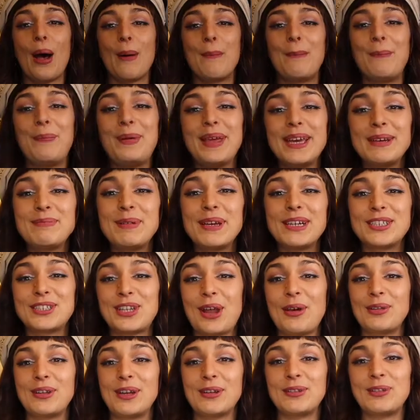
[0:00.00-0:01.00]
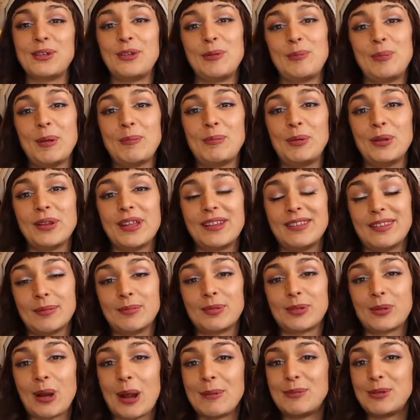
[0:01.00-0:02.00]
big shout out to the people that
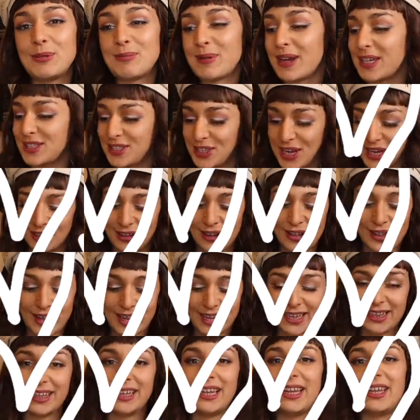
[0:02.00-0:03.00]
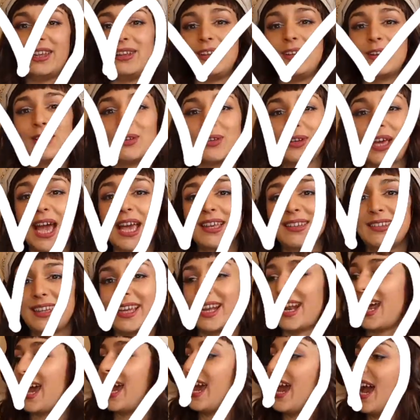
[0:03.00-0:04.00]
subscribe to my channel lately. You know, the guys,
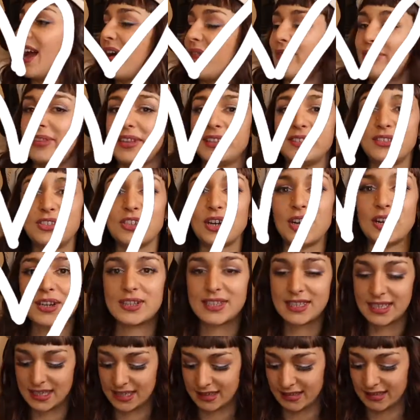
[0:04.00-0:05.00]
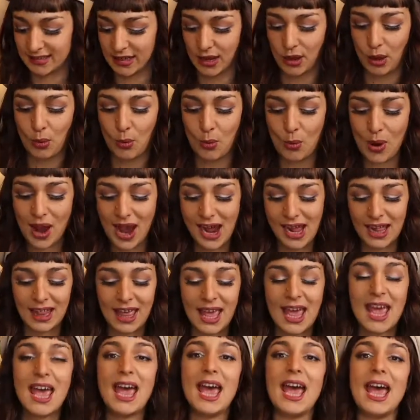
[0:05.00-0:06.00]
that I have this jar since a while.
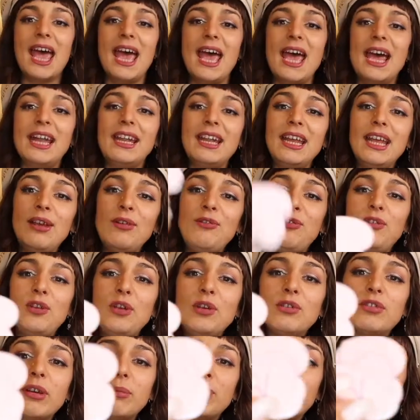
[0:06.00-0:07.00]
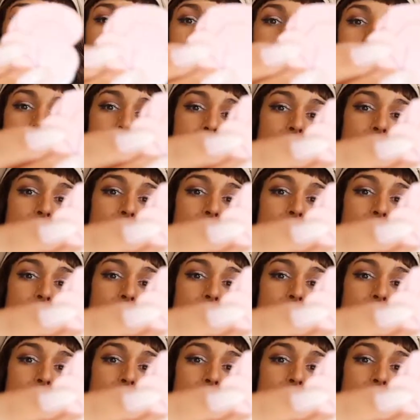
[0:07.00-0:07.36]
And if you subscribe